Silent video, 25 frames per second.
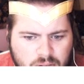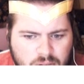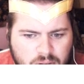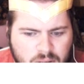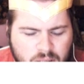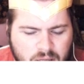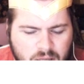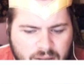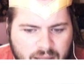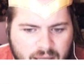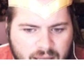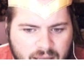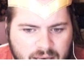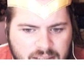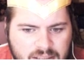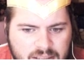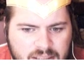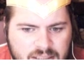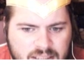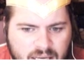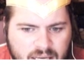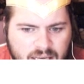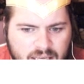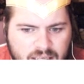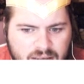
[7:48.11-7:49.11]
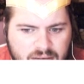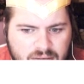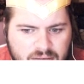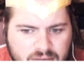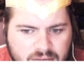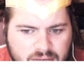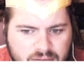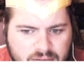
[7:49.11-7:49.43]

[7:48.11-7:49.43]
Look at that. It's a giant